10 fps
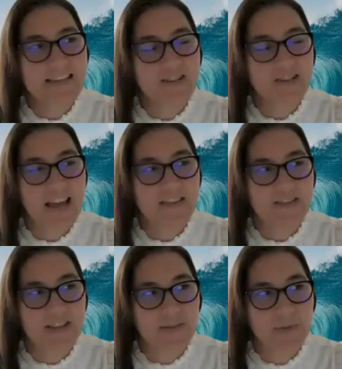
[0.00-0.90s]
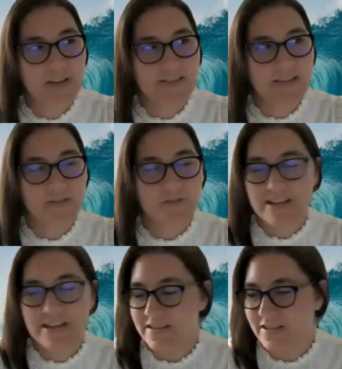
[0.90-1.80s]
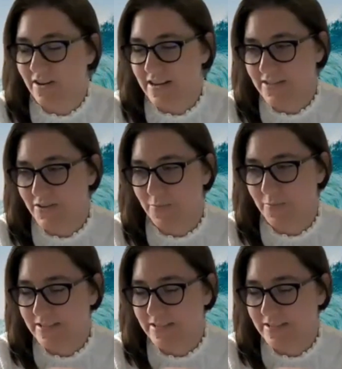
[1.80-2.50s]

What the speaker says: I guess the challenge is because, as you said at the start, it's so